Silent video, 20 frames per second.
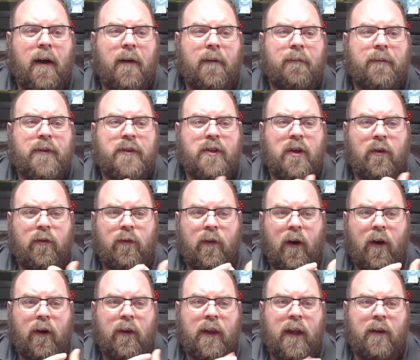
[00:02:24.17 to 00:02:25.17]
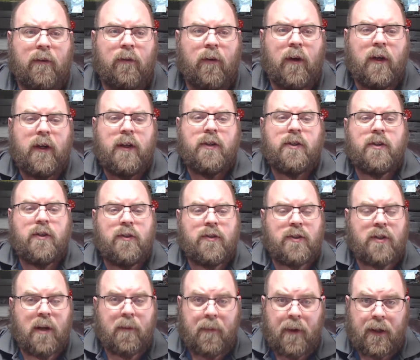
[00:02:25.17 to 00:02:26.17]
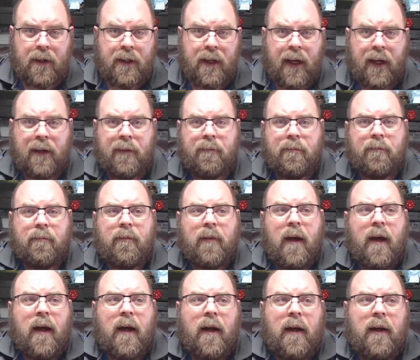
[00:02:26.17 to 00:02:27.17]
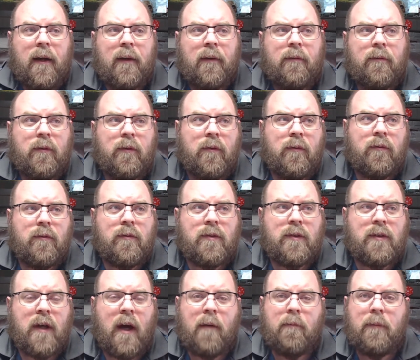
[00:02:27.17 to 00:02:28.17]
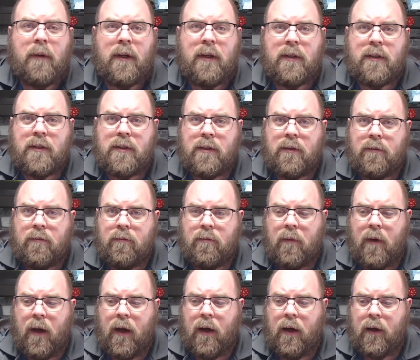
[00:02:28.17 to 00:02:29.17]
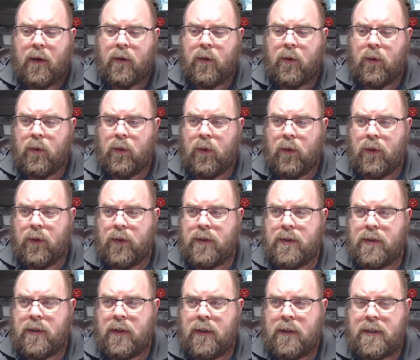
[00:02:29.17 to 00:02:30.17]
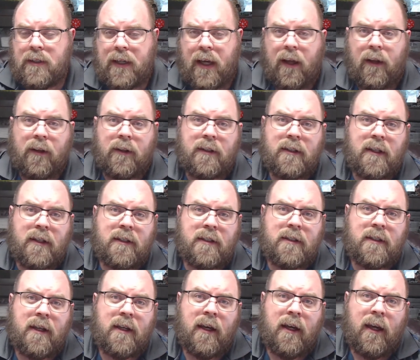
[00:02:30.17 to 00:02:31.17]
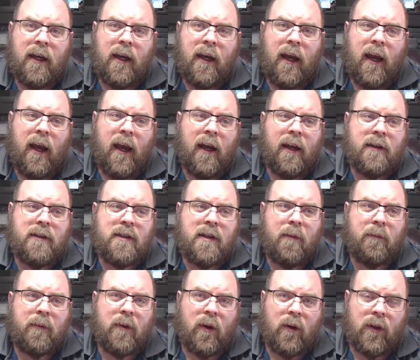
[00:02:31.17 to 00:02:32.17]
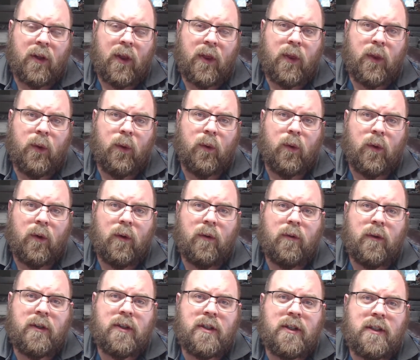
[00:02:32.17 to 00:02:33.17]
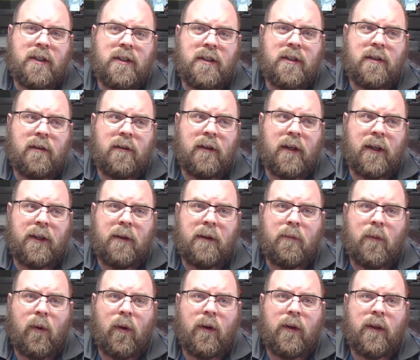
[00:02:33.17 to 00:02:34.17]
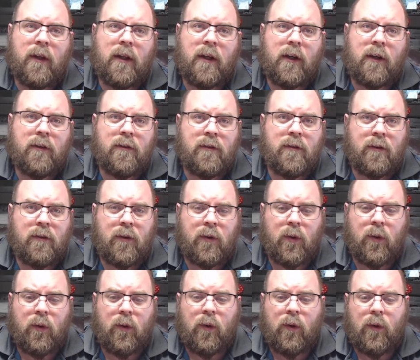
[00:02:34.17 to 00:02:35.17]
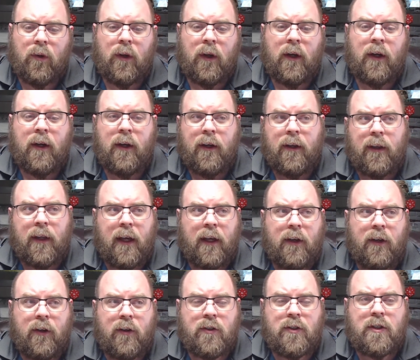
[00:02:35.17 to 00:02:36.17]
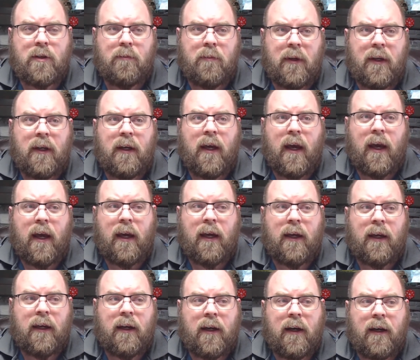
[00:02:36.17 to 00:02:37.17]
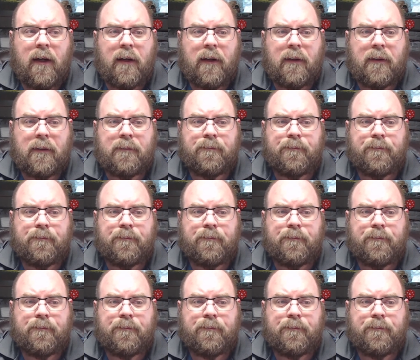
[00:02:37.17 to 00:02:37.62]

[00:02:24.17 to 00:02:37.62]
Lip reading: So far, they've run into some undead, zombies, ghouls, skeletons, and something called a thule, which is nothing more than a ghoul that used to be a